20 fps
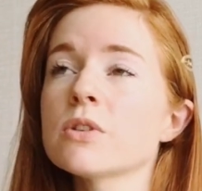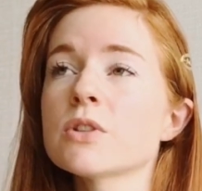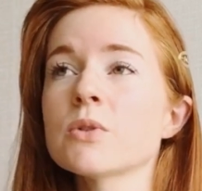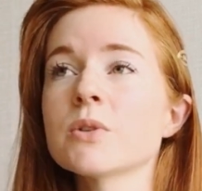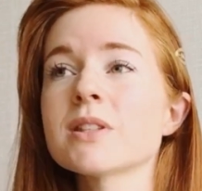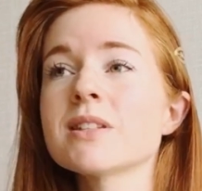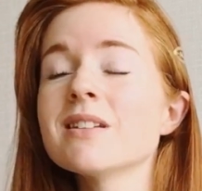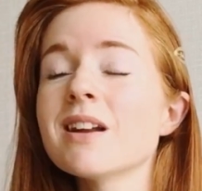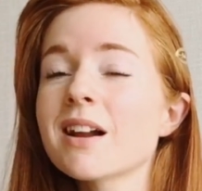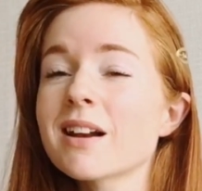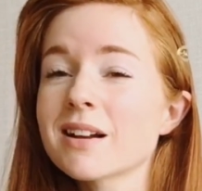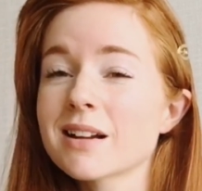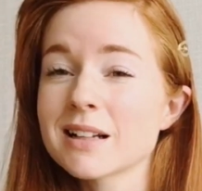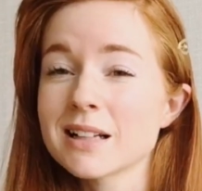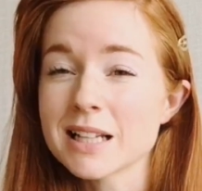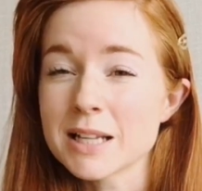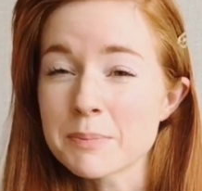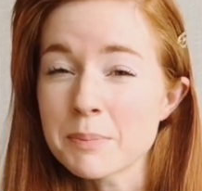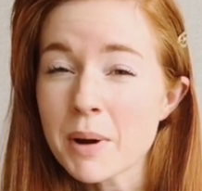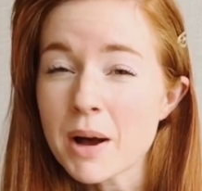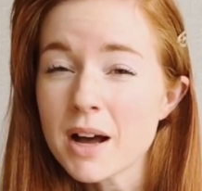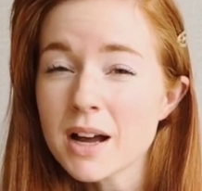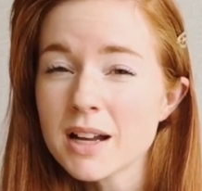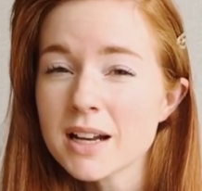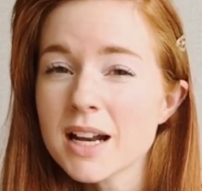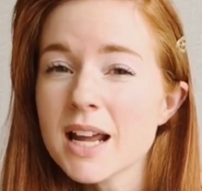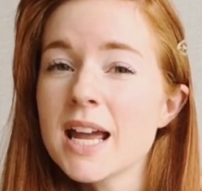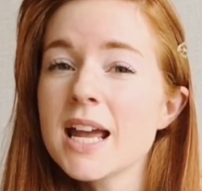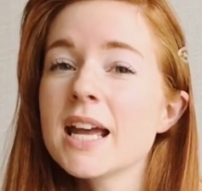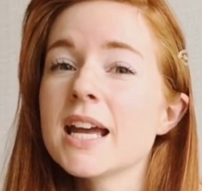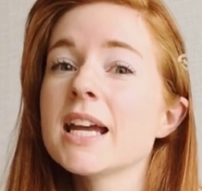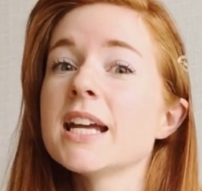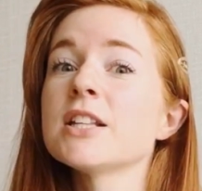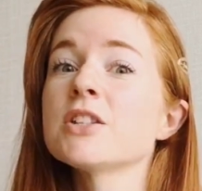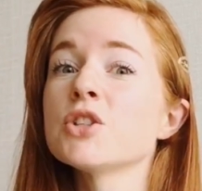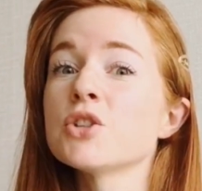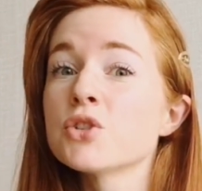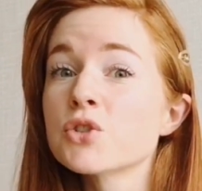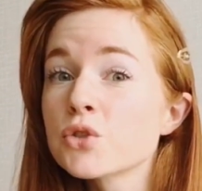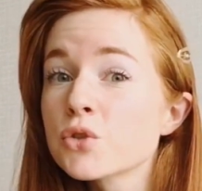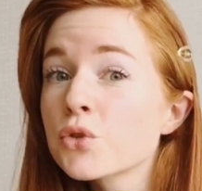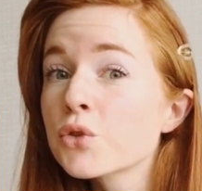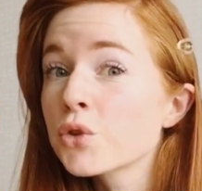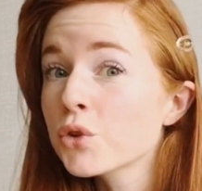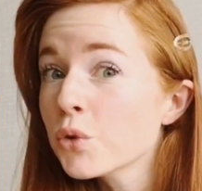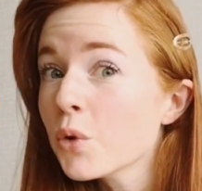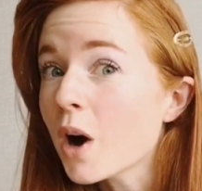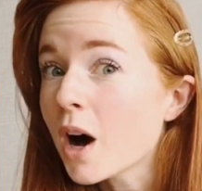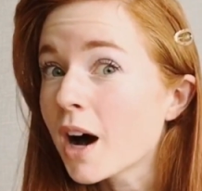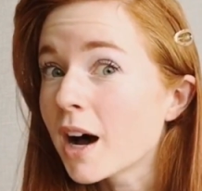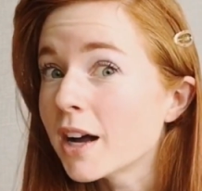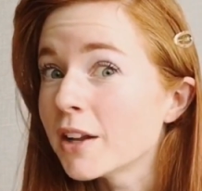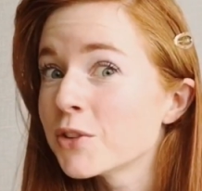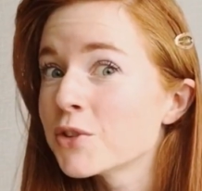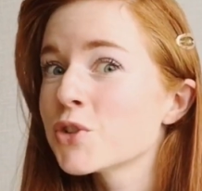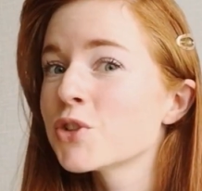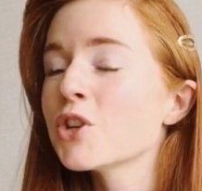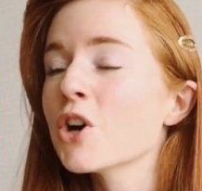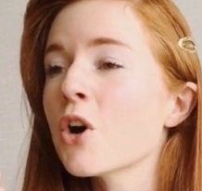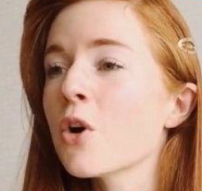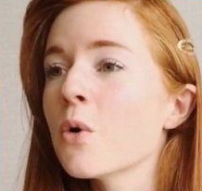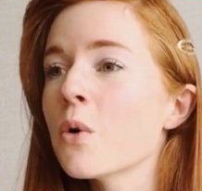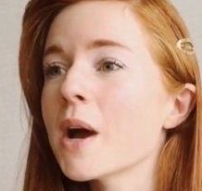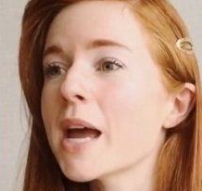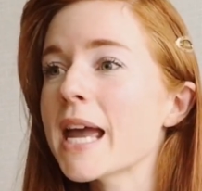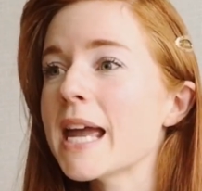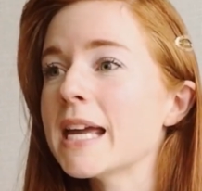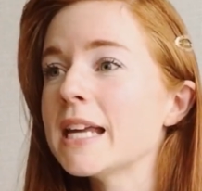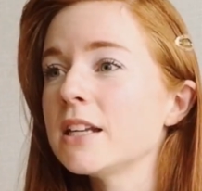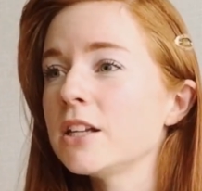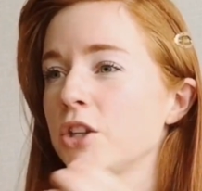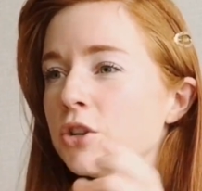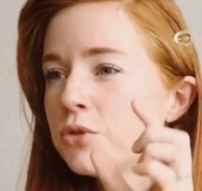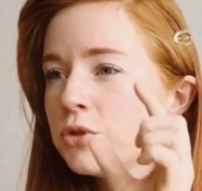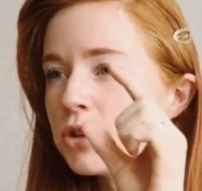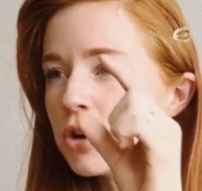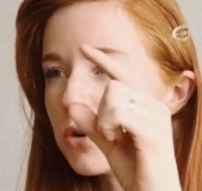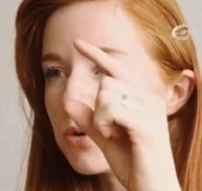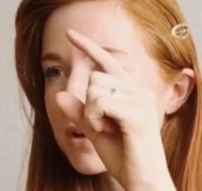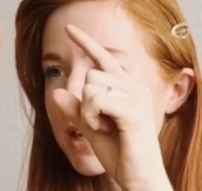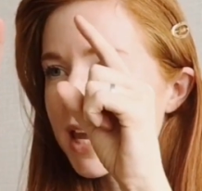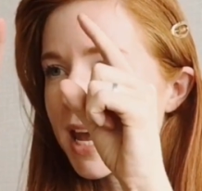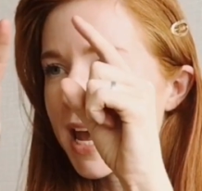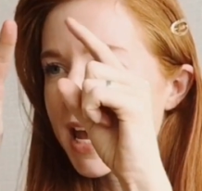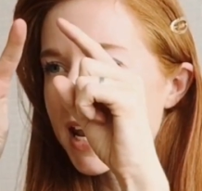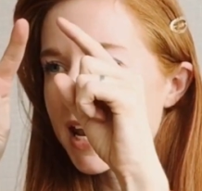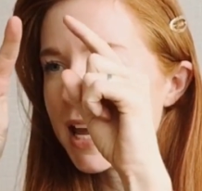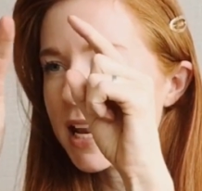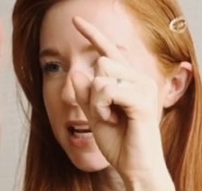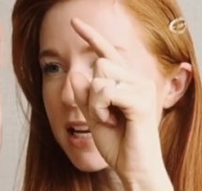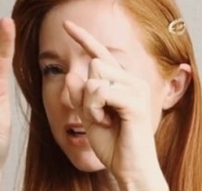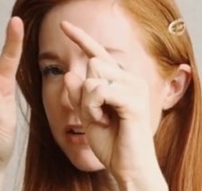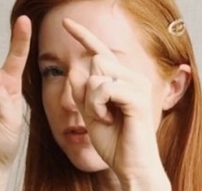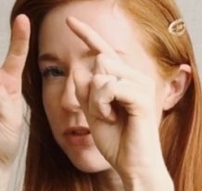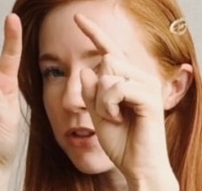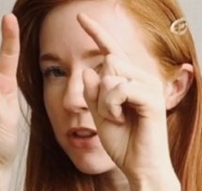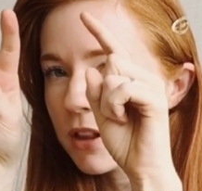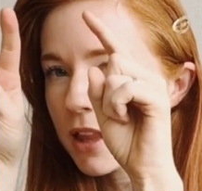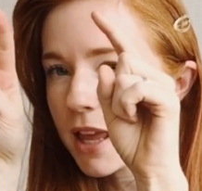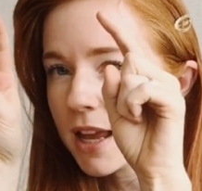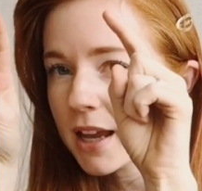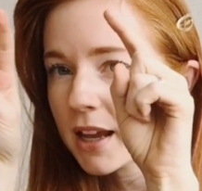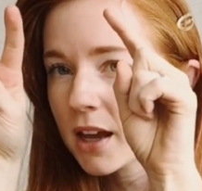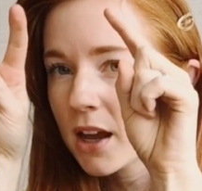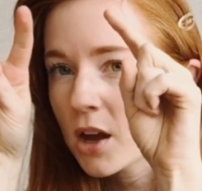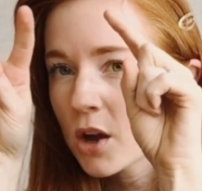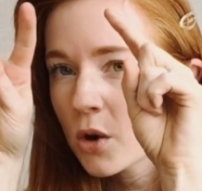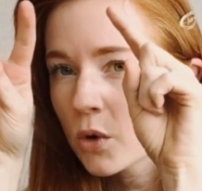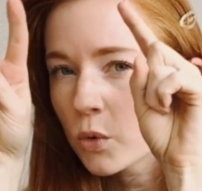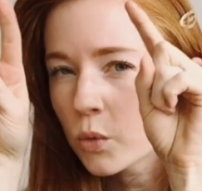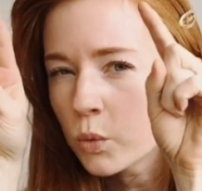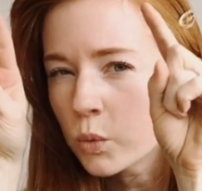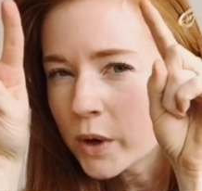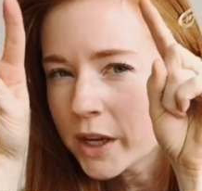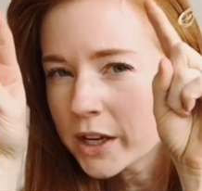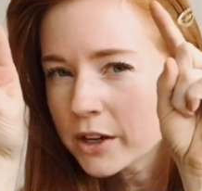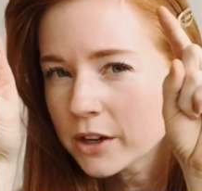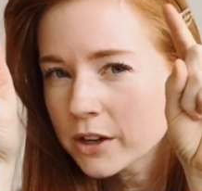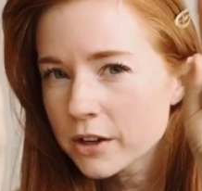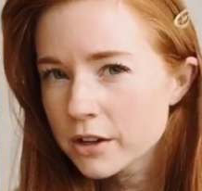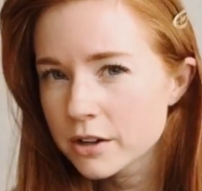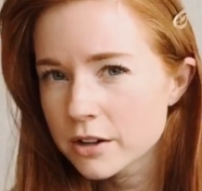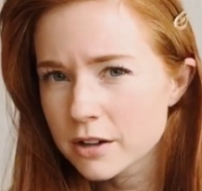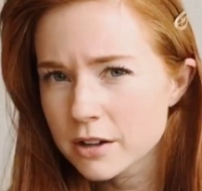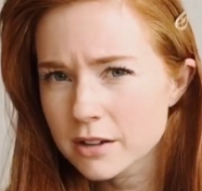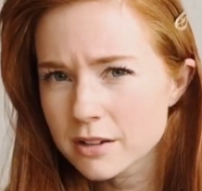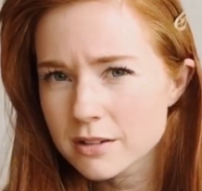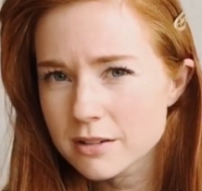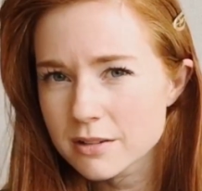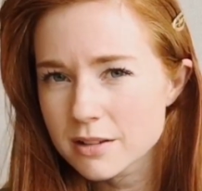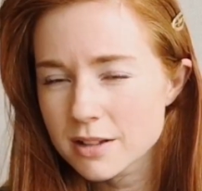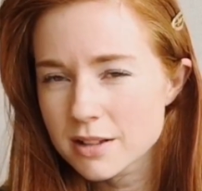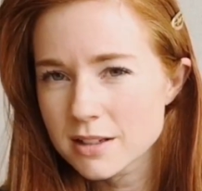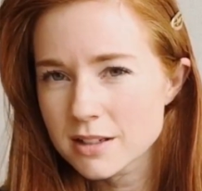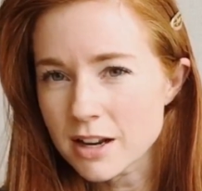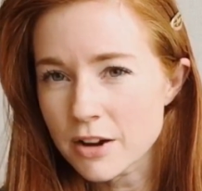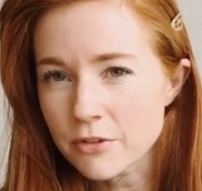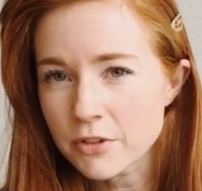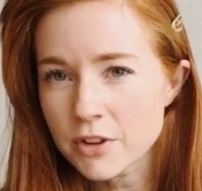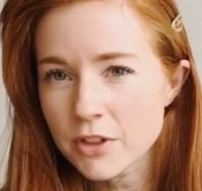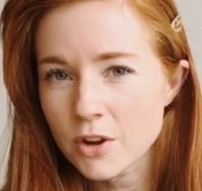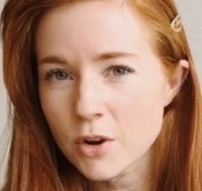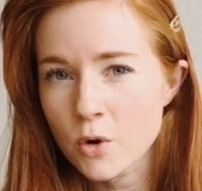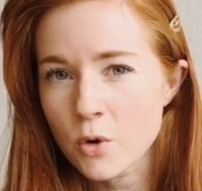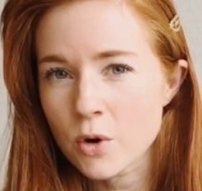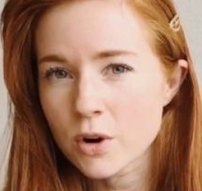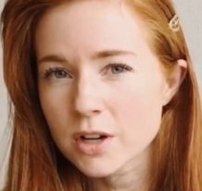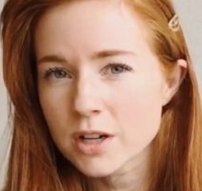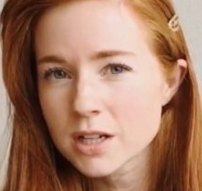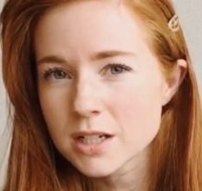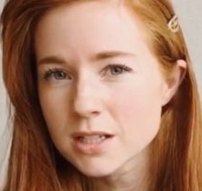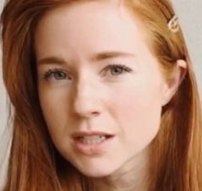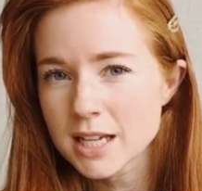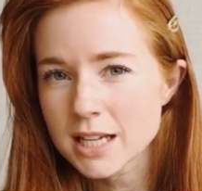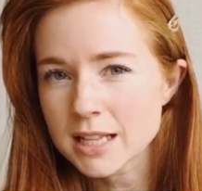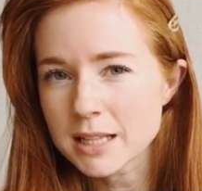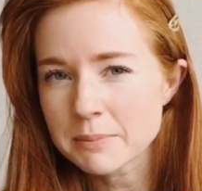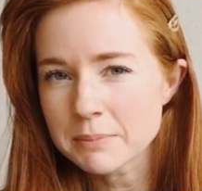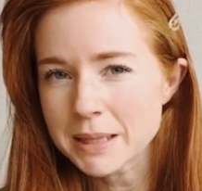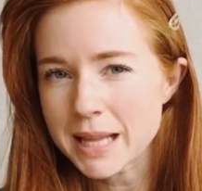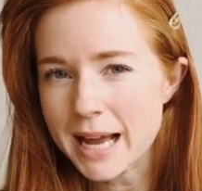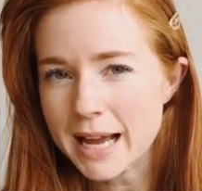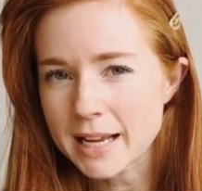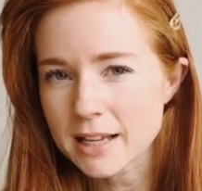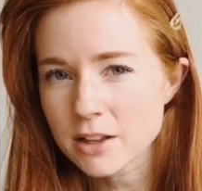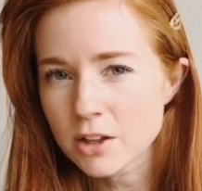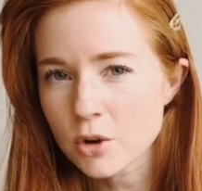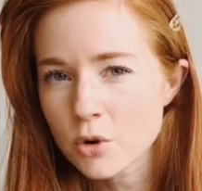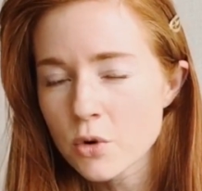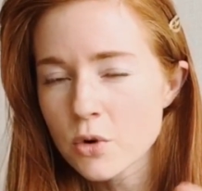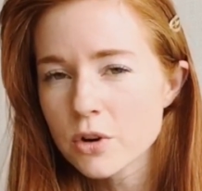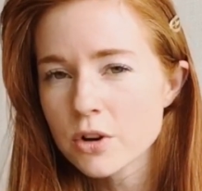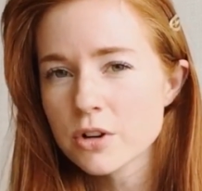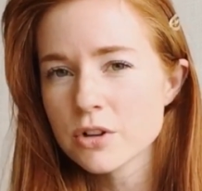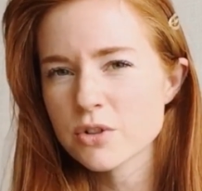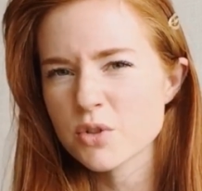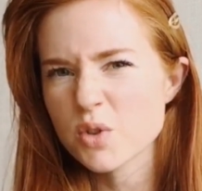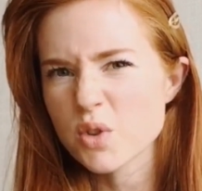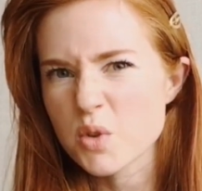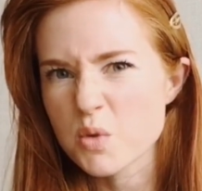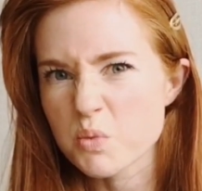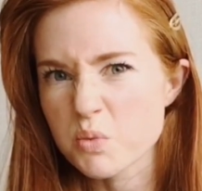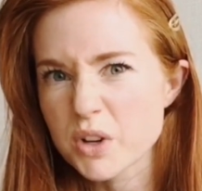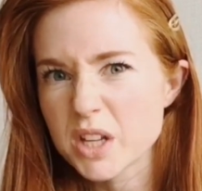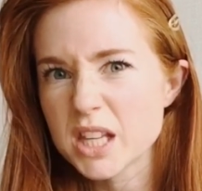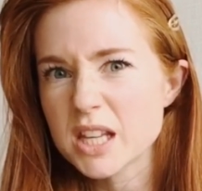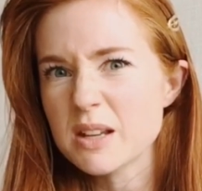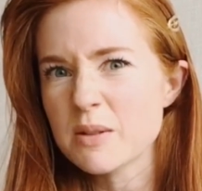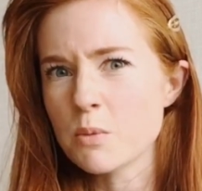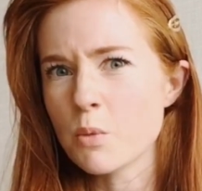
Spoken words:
So it's not a clip-on, it's a screw-on, so you don't get any of the like weird stuff in the corners, like the black in the corners or the really